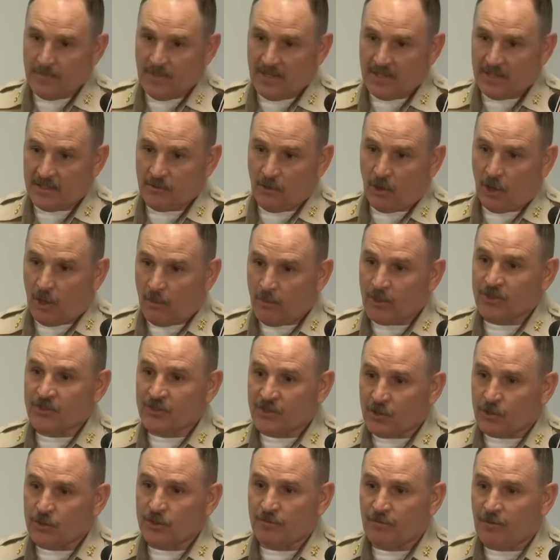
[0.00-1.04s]
In
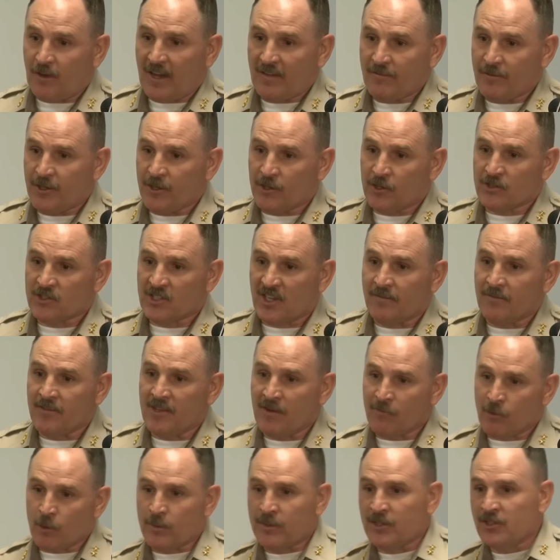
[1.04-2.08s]
almost 35 years, I've
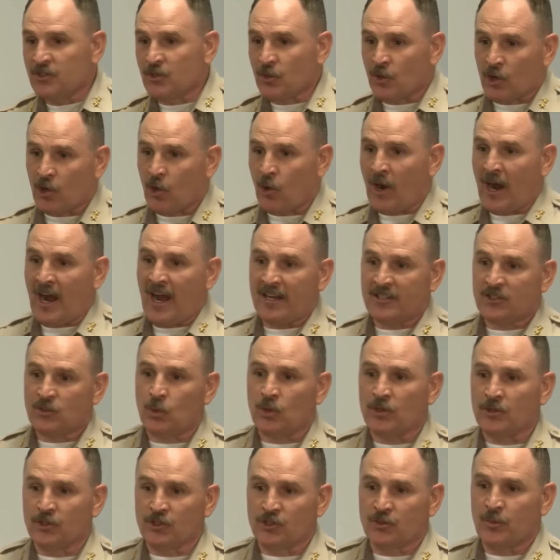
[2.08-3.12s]
never been to a crash
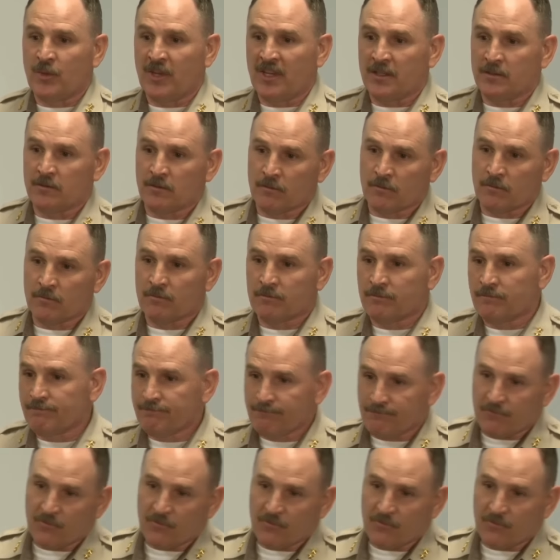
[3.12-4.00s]
where there's been